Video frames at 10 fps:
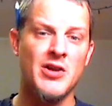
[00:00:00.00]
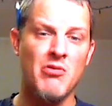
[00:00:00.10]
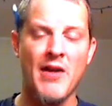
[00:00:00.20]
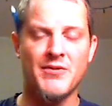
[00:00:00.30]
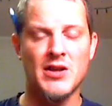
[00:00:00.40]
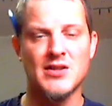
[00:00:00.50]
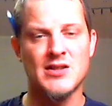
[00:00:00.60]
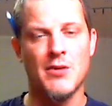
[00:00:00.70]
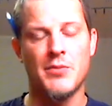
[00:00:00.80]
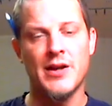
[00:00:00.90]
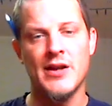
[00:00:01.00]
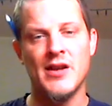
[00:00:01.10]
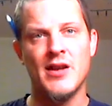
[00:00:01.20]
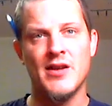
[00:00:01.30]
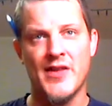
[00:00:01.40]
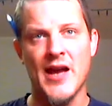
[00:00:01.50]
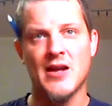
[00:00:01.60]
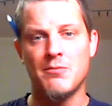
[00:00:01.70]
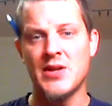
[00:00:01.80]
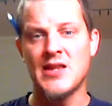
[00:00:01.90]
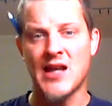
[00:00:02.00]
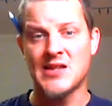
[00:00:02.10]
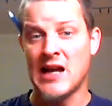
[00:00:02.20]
You have to get somebody that could be that